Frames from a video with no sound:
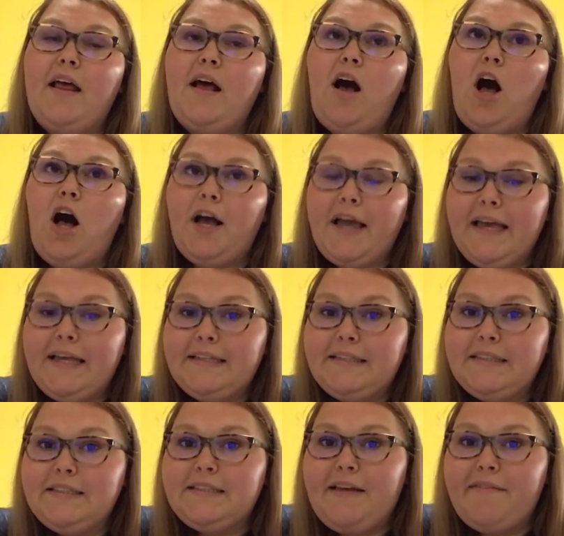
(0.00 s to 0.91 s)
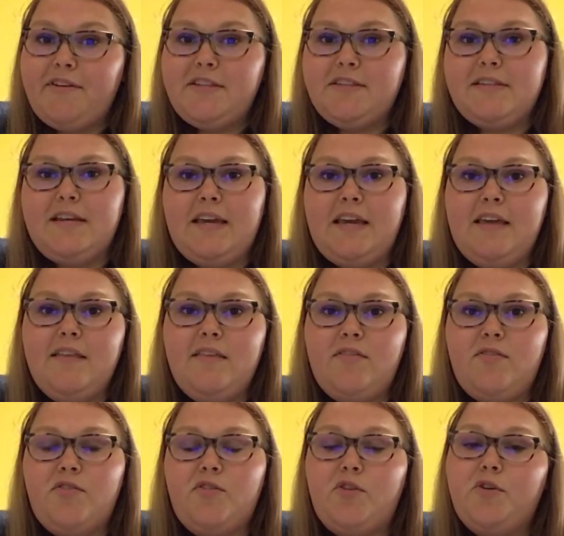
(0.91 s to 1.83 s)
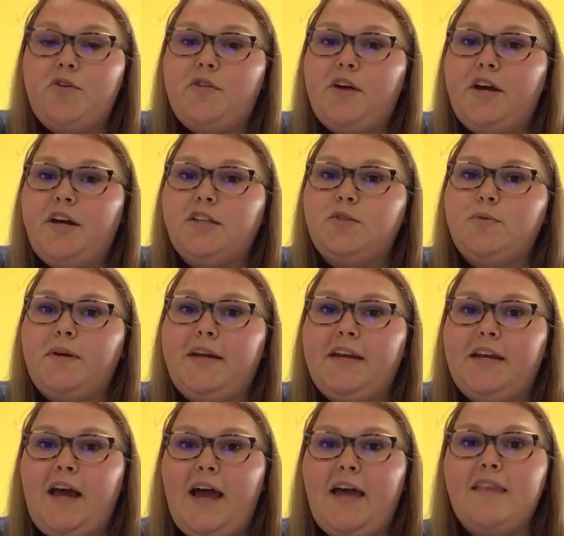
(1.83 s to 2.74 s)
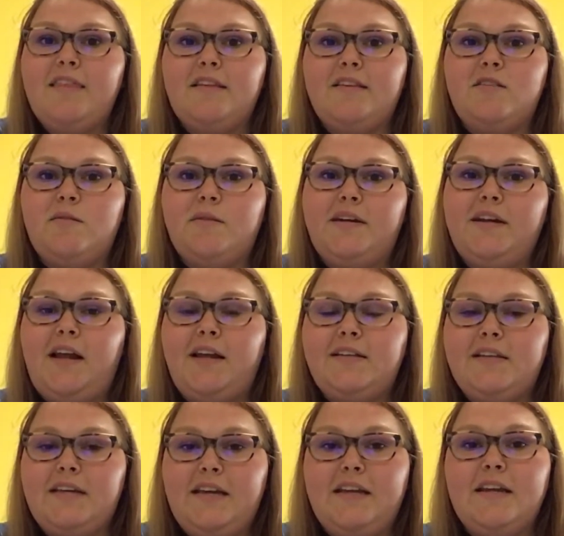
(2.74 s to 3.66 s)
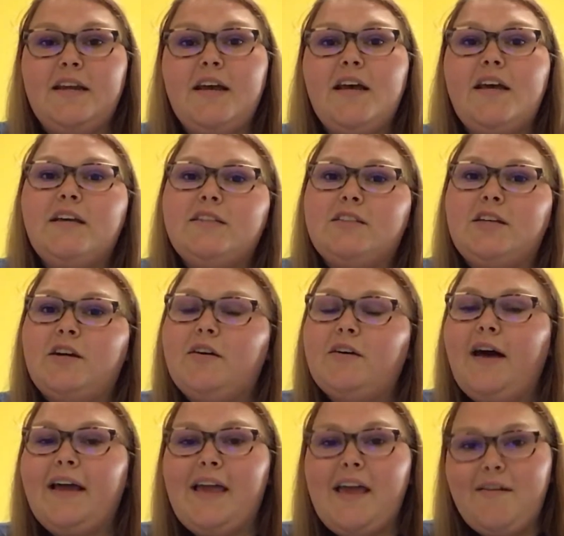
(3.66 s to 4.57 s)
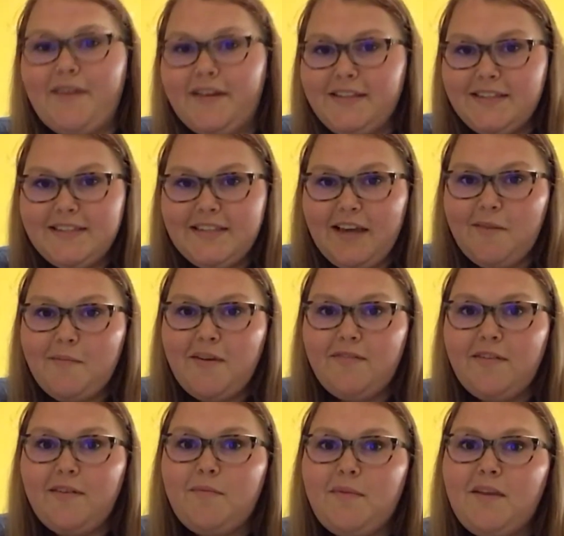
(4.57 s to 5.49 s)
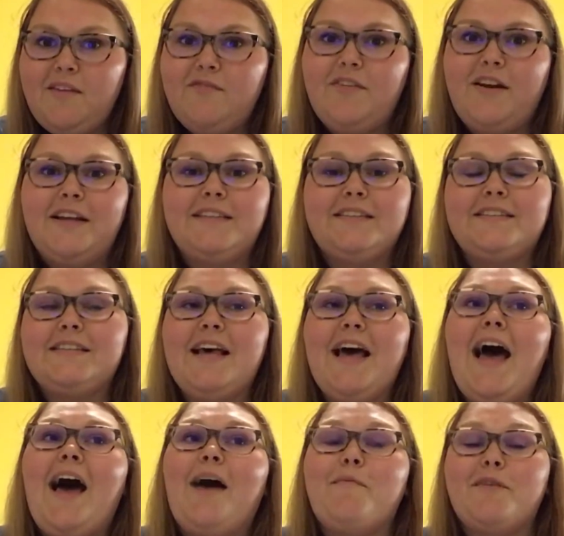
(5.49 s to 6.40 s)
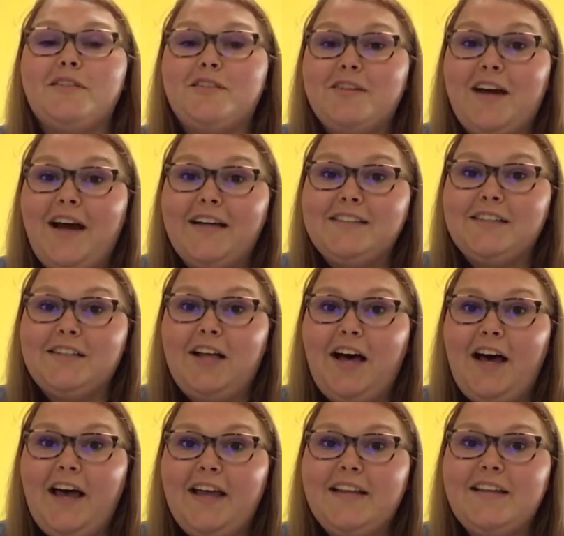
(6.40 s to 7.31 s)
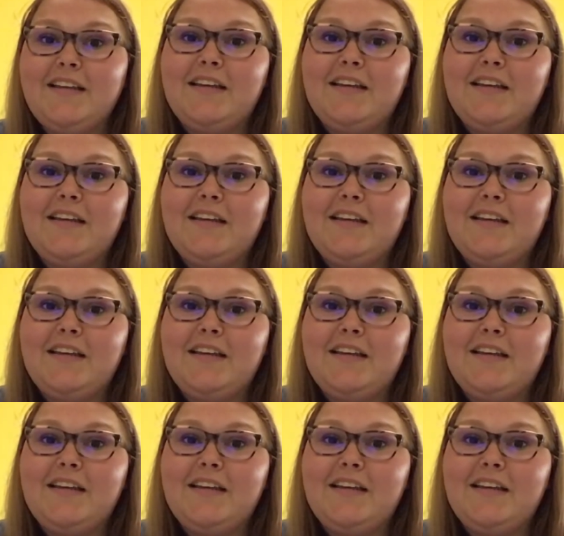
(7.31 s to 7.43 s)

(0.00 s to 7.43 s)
August 17th through the 29th in 2019, so I can't wait to see all my family and friends. I miss you guys a lot.